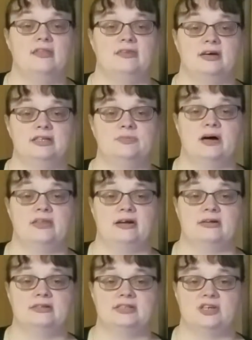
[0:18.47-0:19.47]
That is why
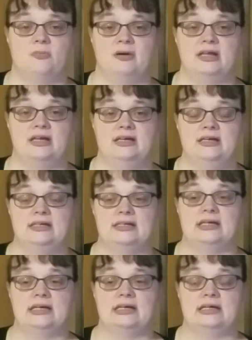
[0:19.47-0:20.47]
there is so many
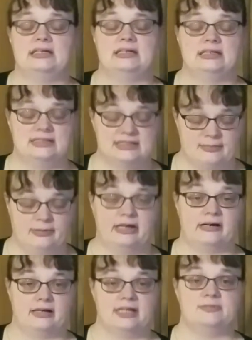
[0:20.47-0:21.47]

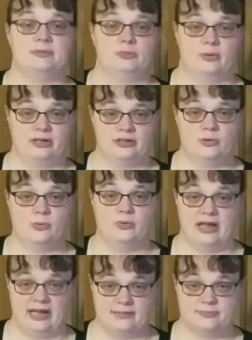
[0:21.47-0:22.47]
similarities between the two
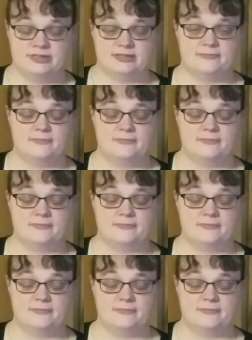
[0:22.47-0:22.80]
games.